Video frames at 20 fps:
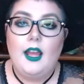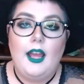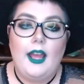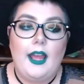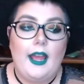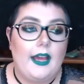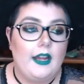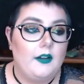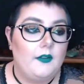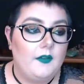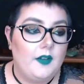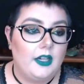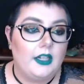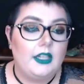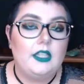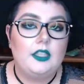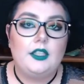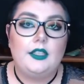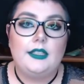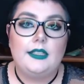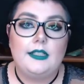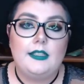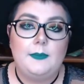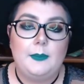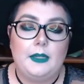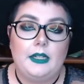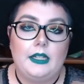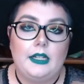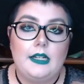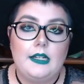Had a very good
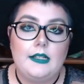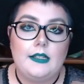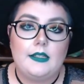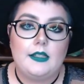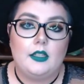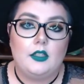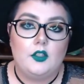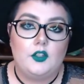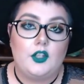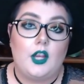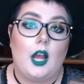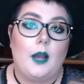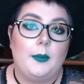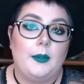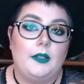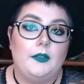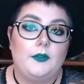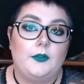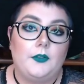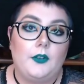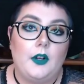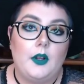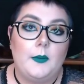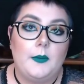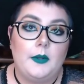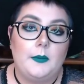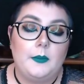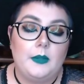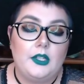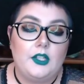experience shopping from
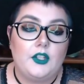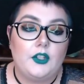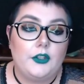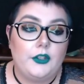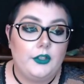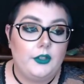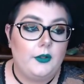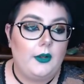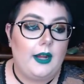Meesha.